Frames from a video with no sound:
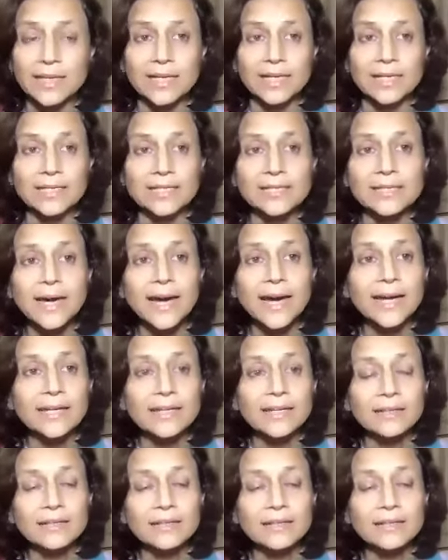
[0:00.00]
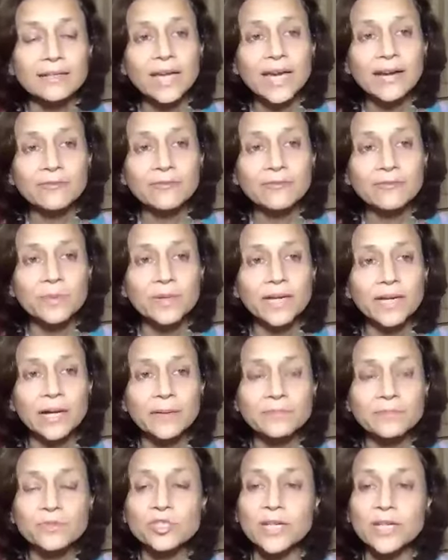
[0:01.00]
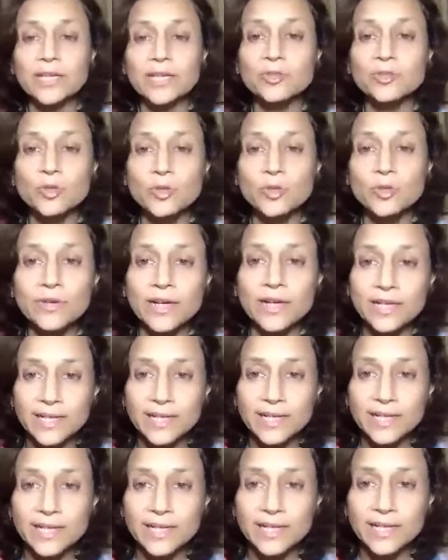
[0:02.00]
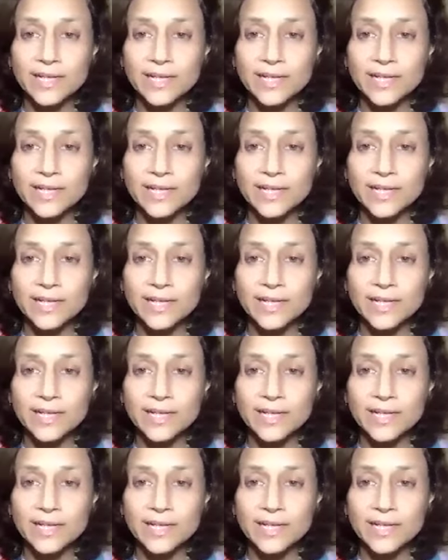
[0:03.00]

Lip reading: is that we have to become Chatur Varnya.